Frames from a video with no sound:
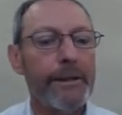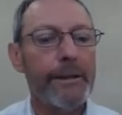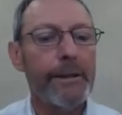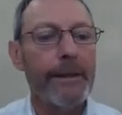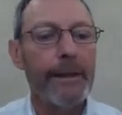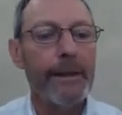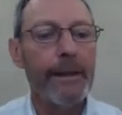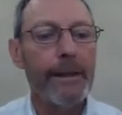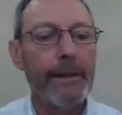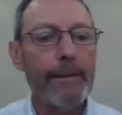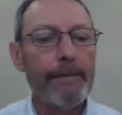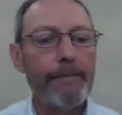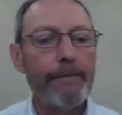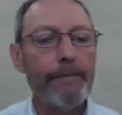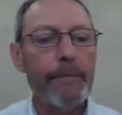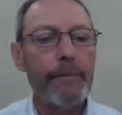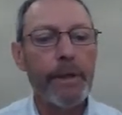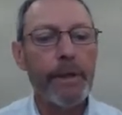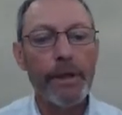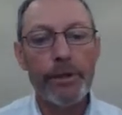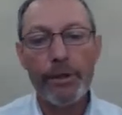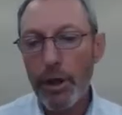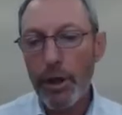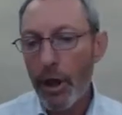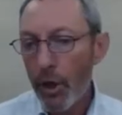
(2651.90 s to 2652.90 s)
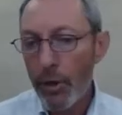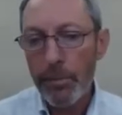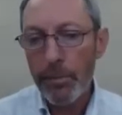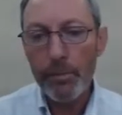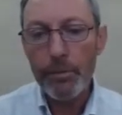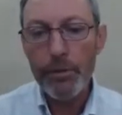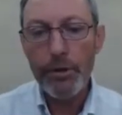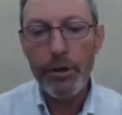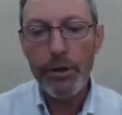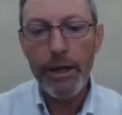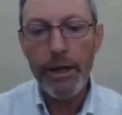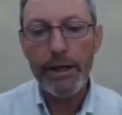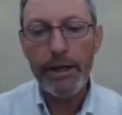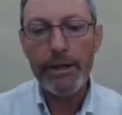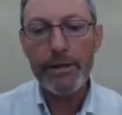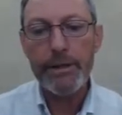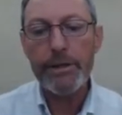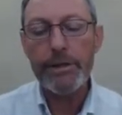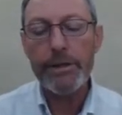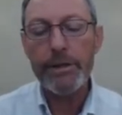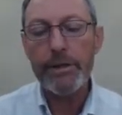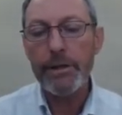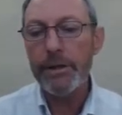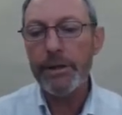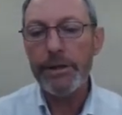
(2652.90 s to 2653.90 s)
Um, there's global
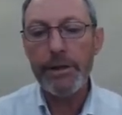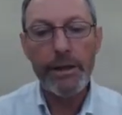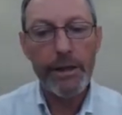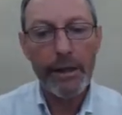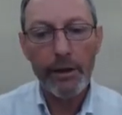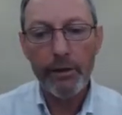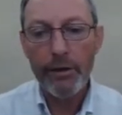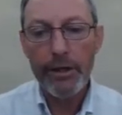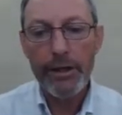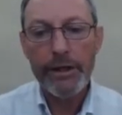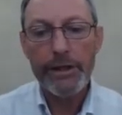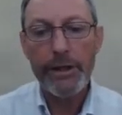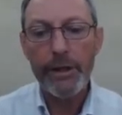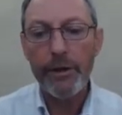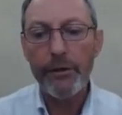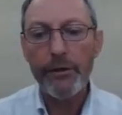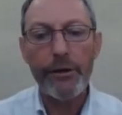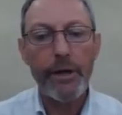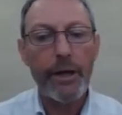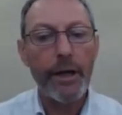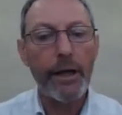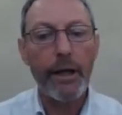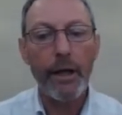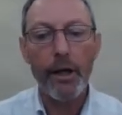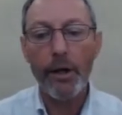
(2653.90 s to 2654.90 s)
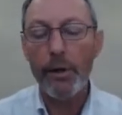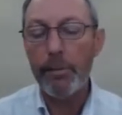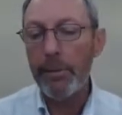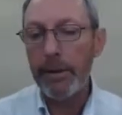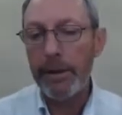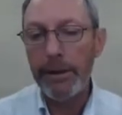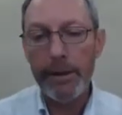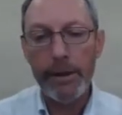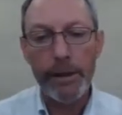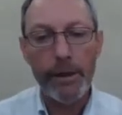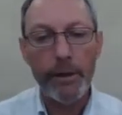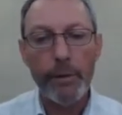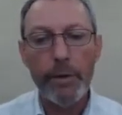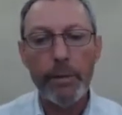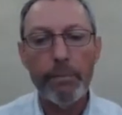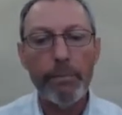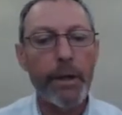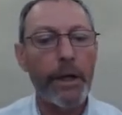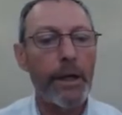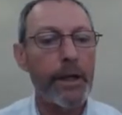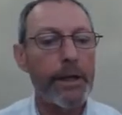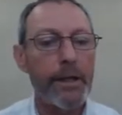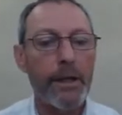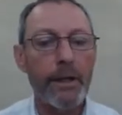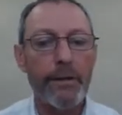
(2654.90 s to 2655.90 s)
trends. It's an increasing threat globally. The UN
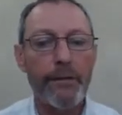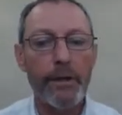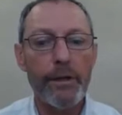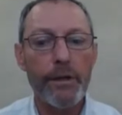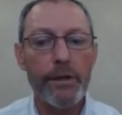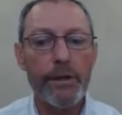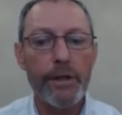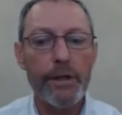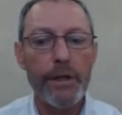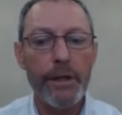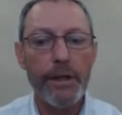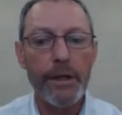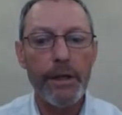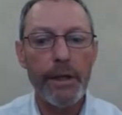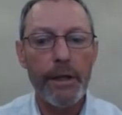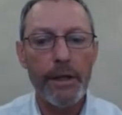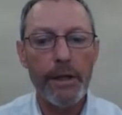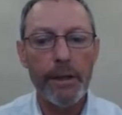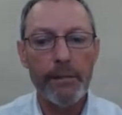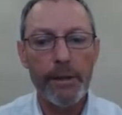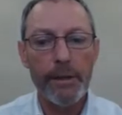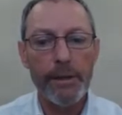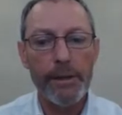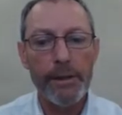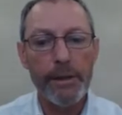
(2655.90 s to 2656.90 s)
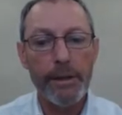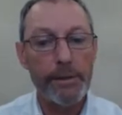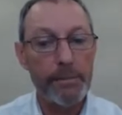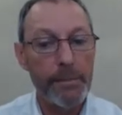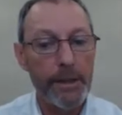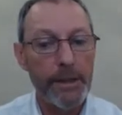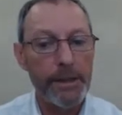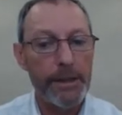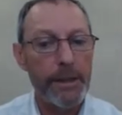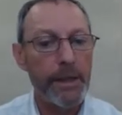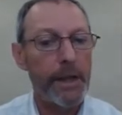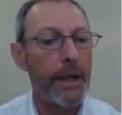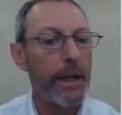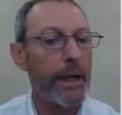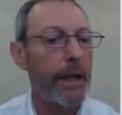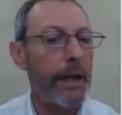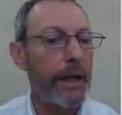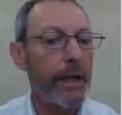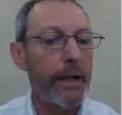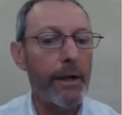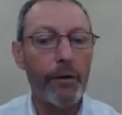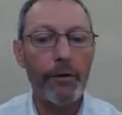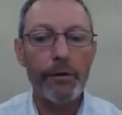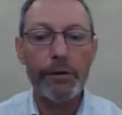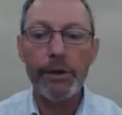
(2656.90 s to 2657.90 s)
Biodiversity uh, Committee is meeting again
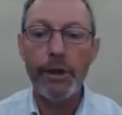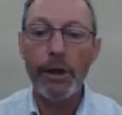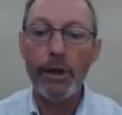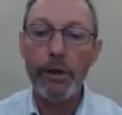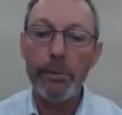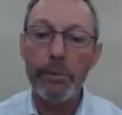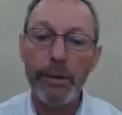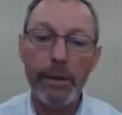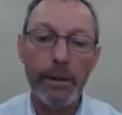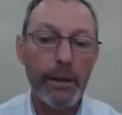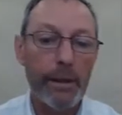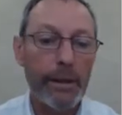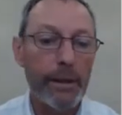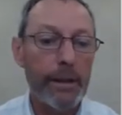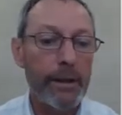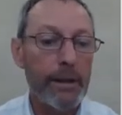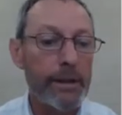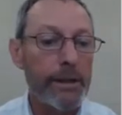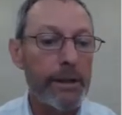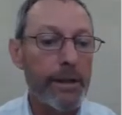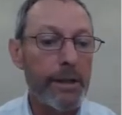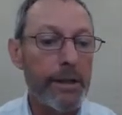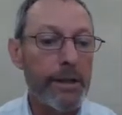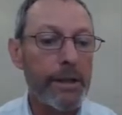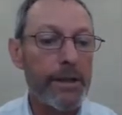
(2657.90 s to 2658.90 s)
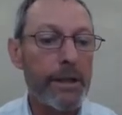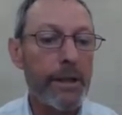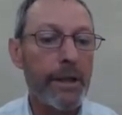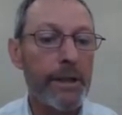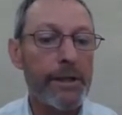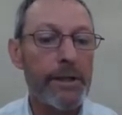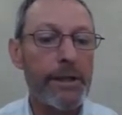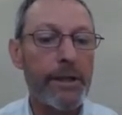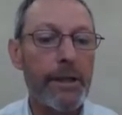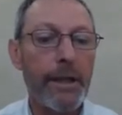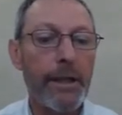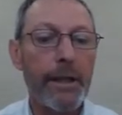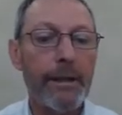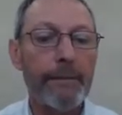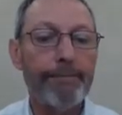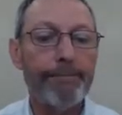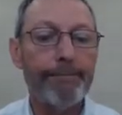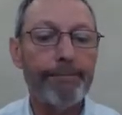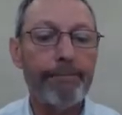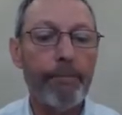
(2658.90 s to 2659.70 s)
in October to discuss that.